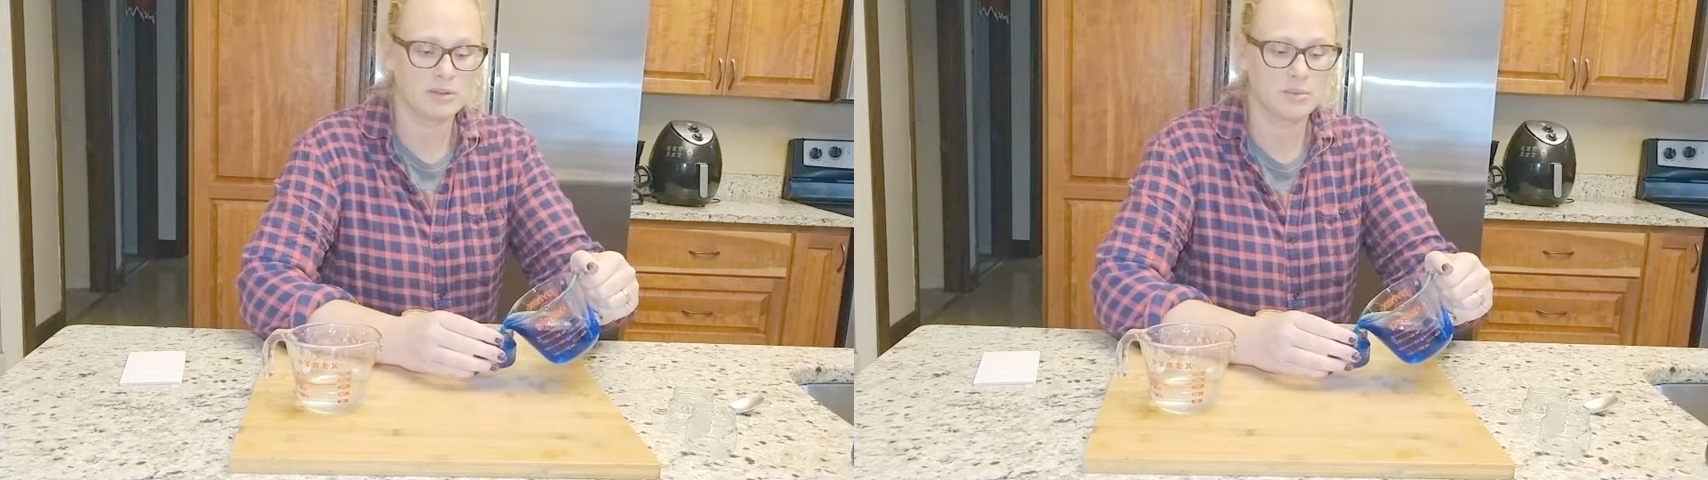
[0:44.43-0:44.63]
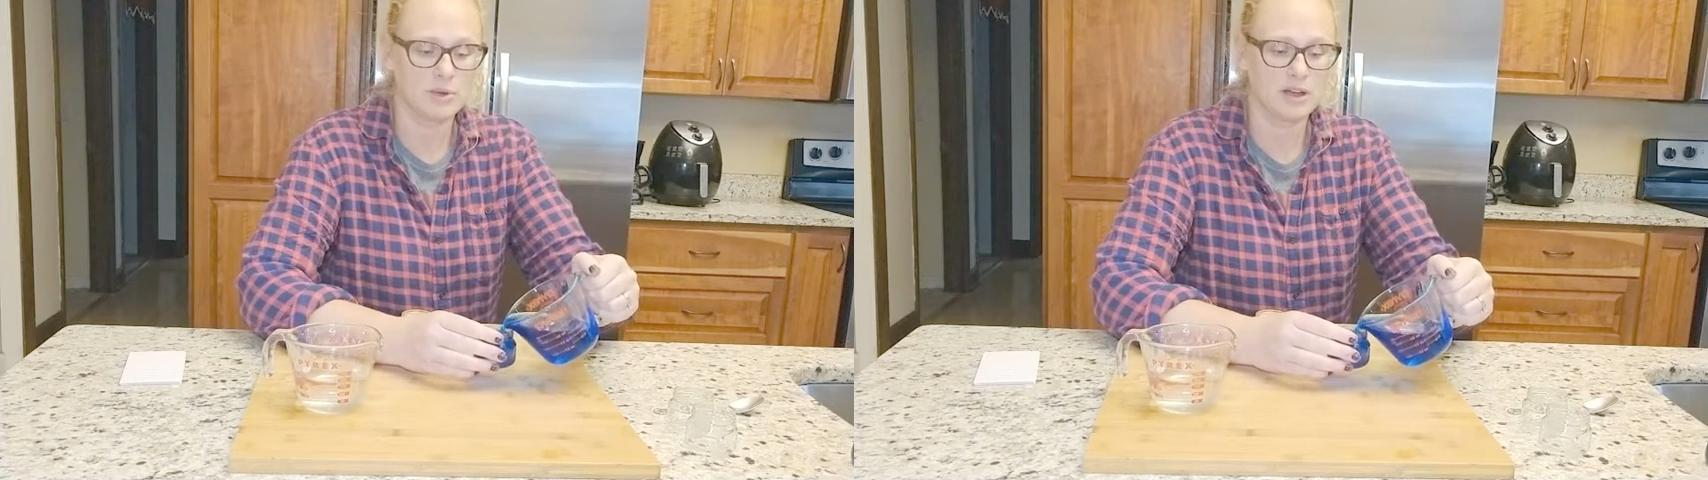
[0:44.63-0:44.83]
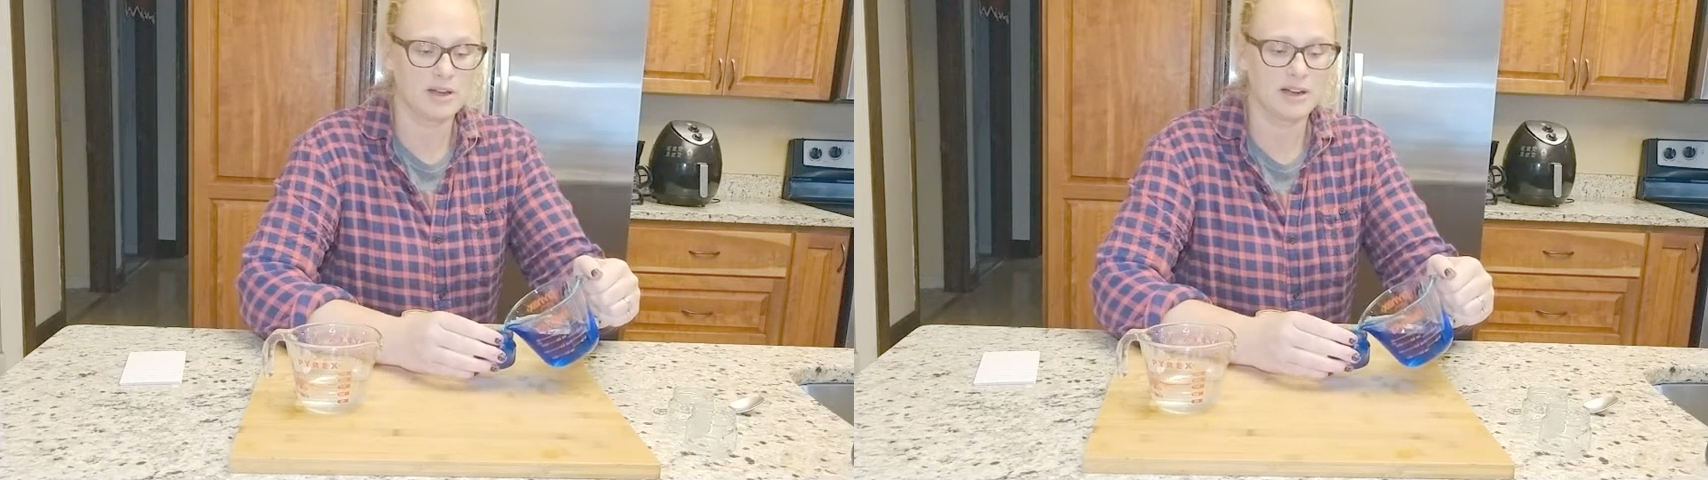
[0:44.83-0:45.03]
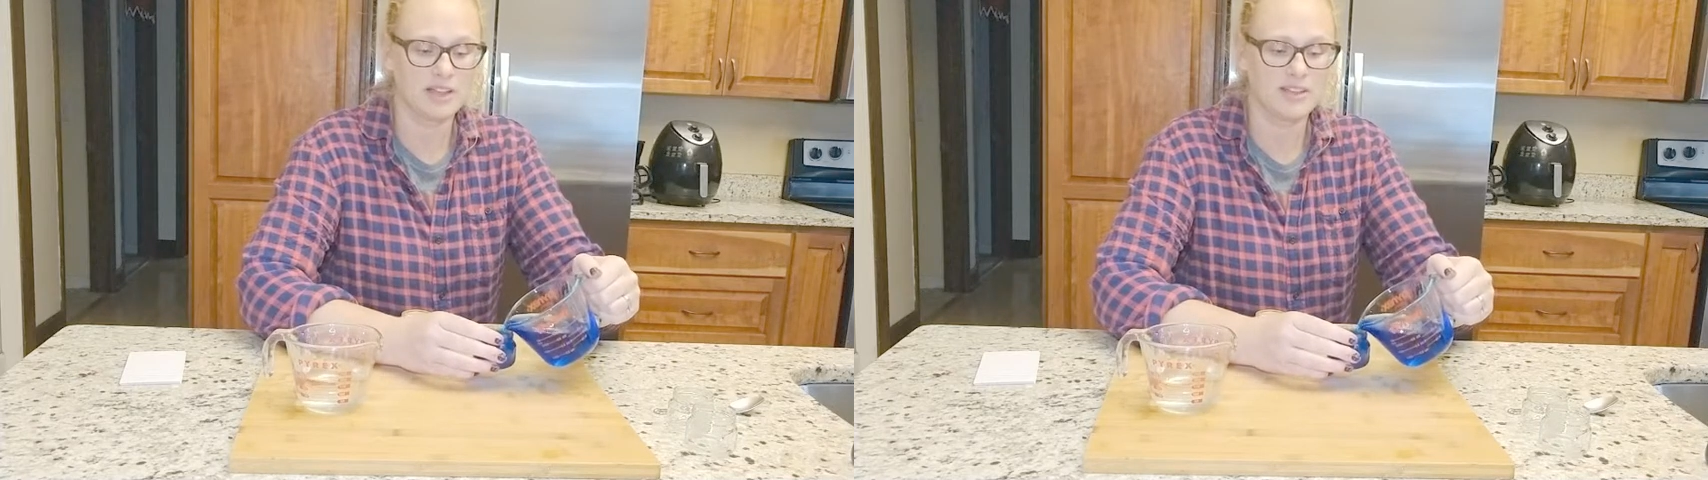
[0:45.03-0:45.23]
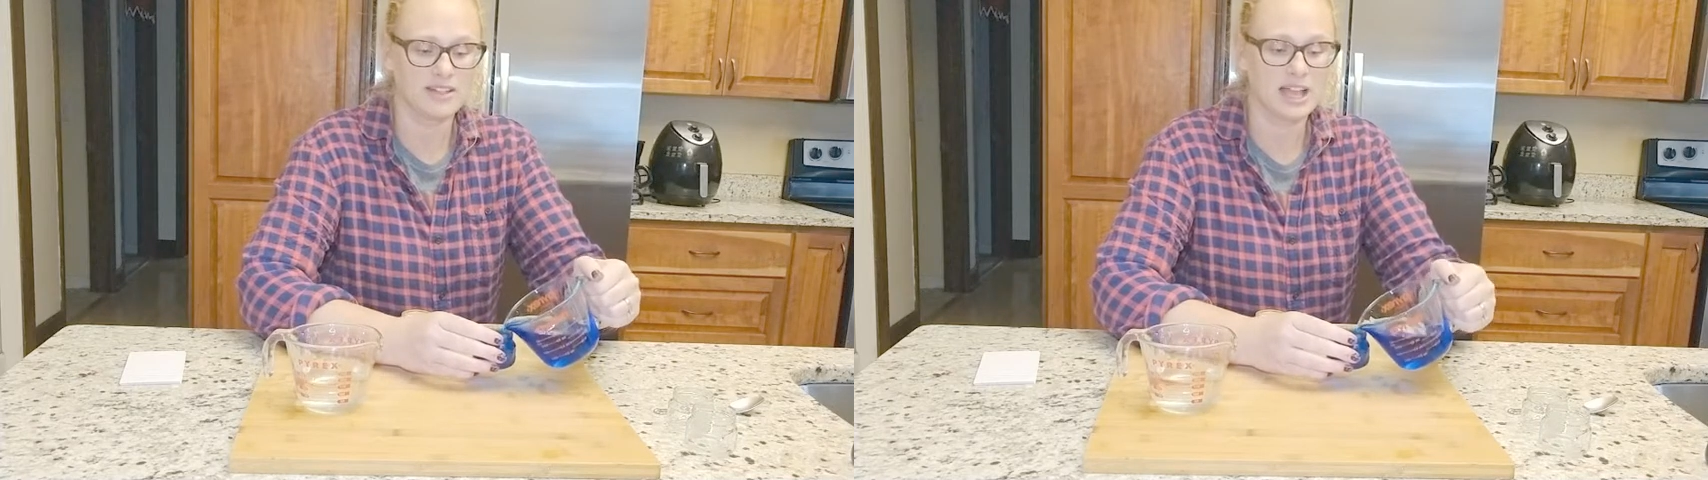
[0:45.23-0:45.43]
water
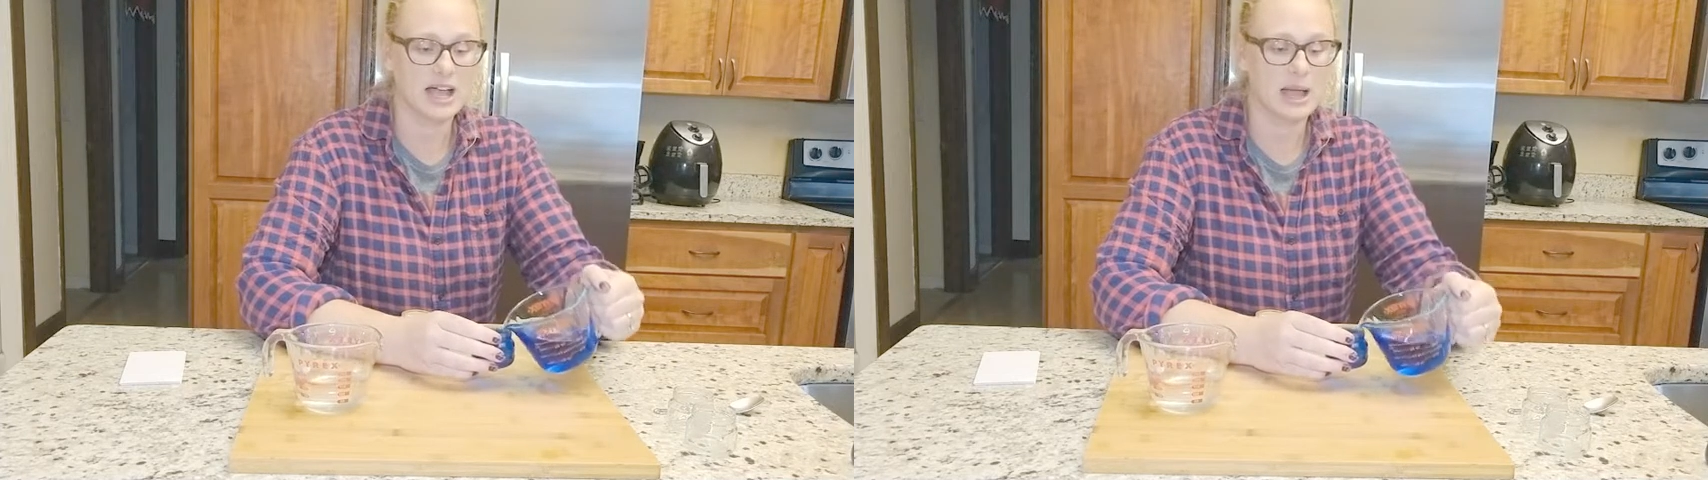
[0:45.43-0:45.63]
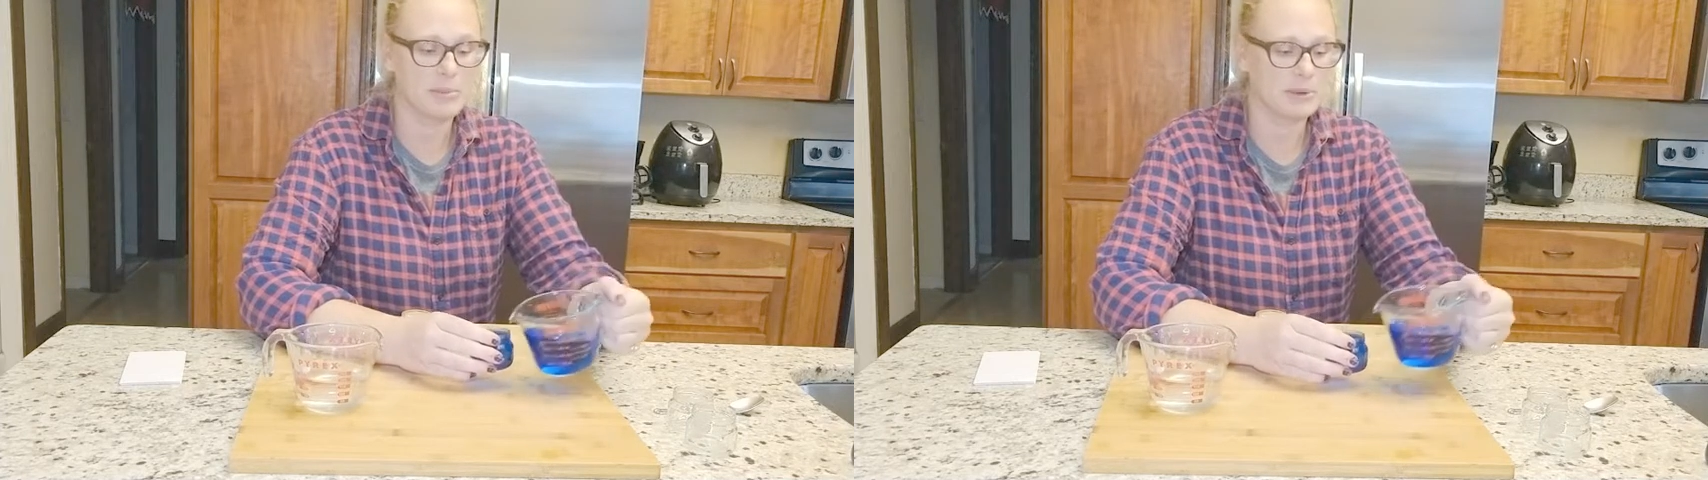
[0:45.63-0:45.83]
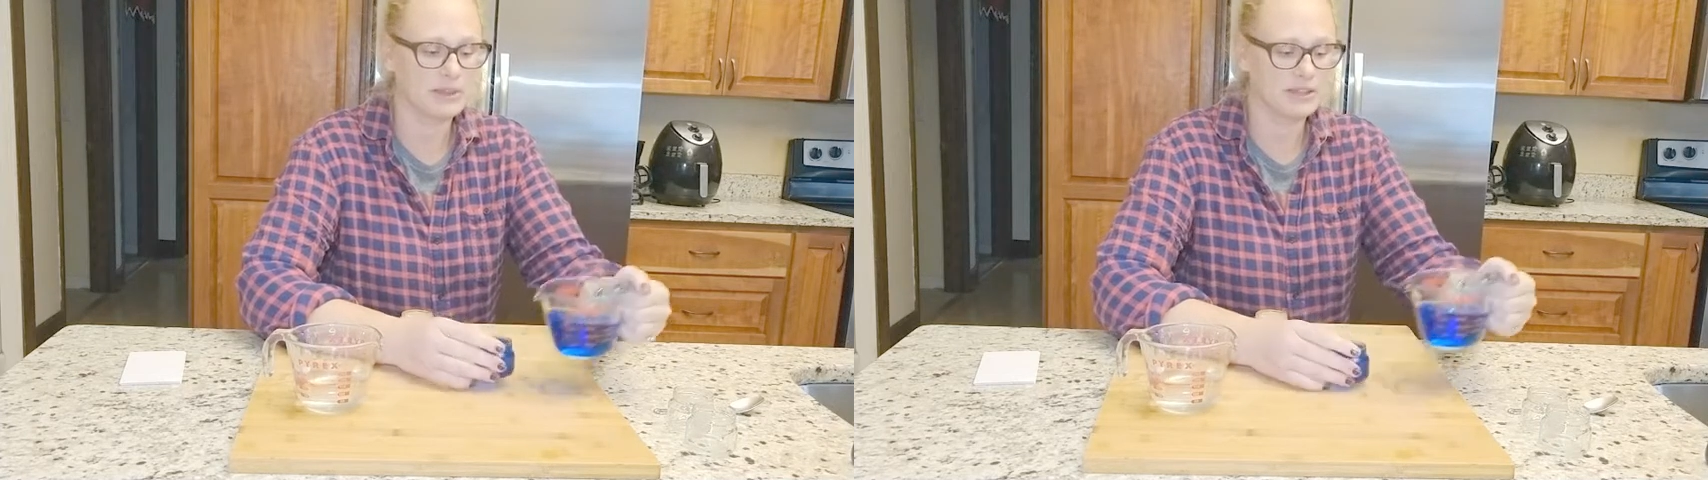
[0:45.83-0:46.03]
on the top.